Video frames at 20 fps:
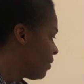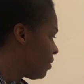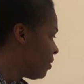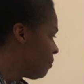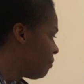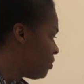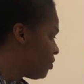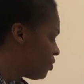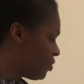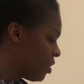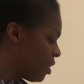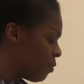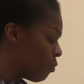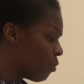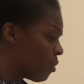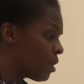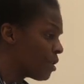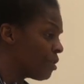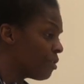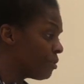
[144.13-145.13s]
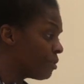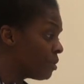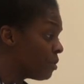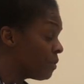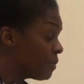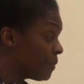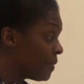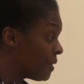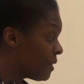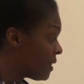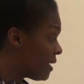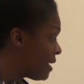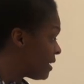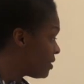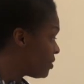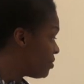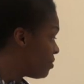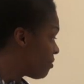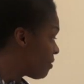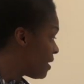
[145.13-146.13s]
the machine. What you're doing with
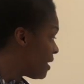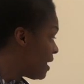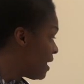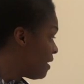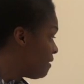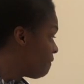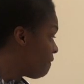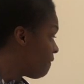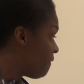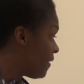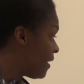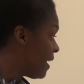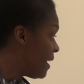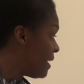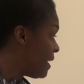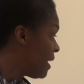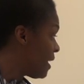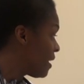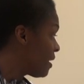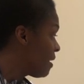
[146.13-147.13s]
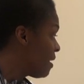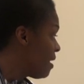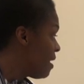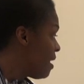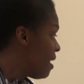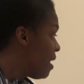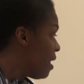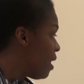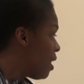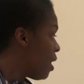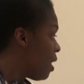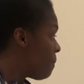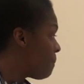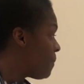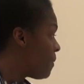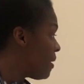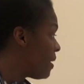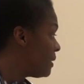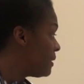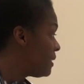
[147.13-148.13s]
this, you're inflating
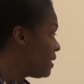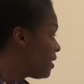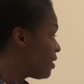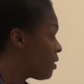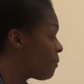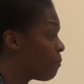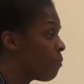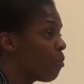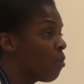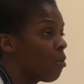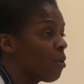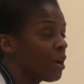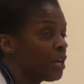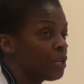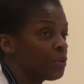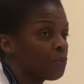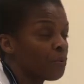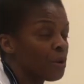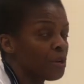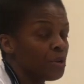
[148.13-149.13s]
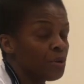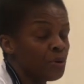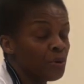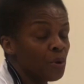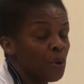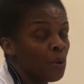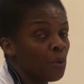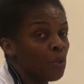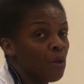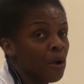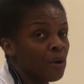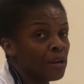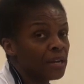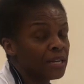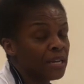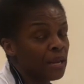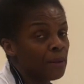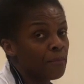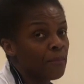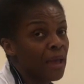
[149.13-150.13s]
up until the point where you no longer
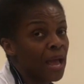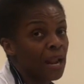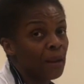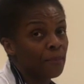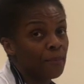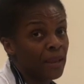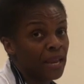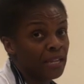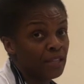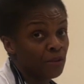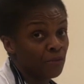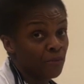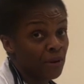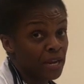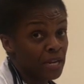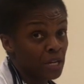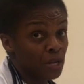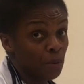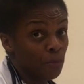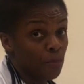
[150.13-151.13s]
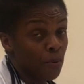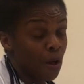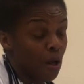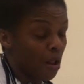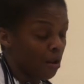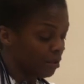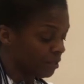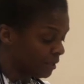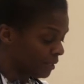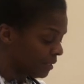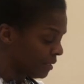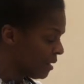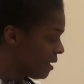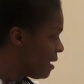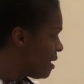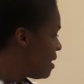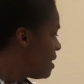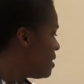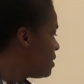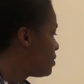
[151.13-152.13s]
can palpate the radial pulse.
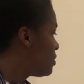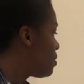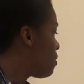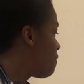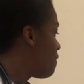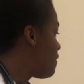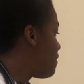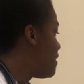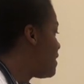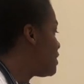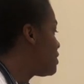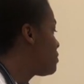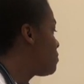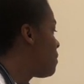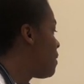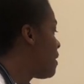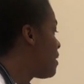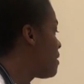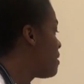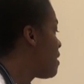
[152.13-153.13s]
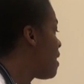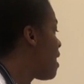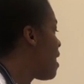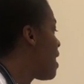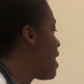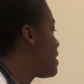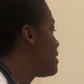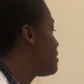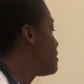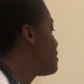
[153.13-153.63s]
So for this one, I